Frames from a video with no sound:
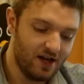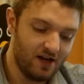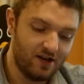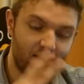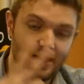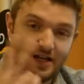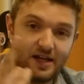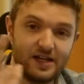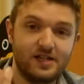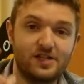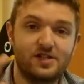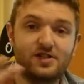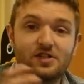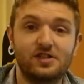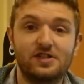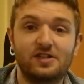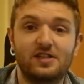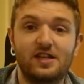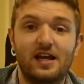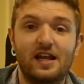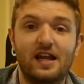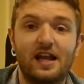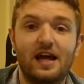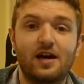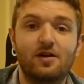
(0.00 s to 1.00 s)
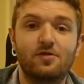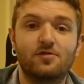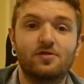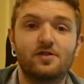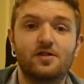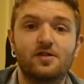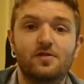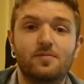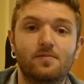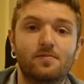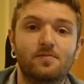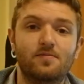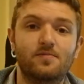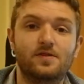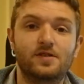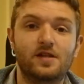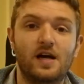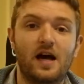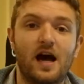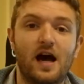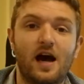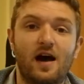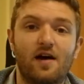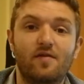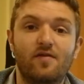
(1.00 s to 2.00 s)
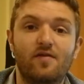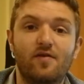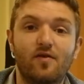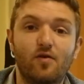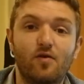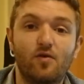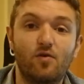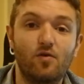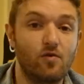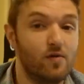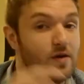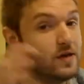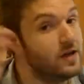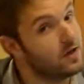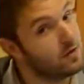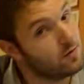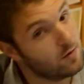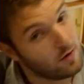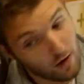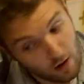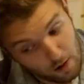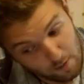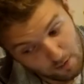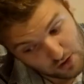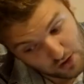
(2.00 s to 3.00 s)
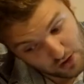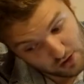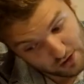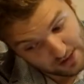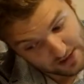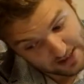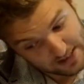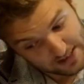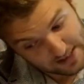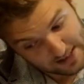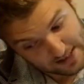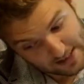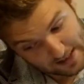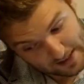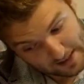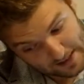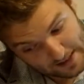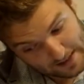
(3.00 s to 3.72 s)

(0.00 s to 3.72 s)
This just allows them to have all equal opportunities.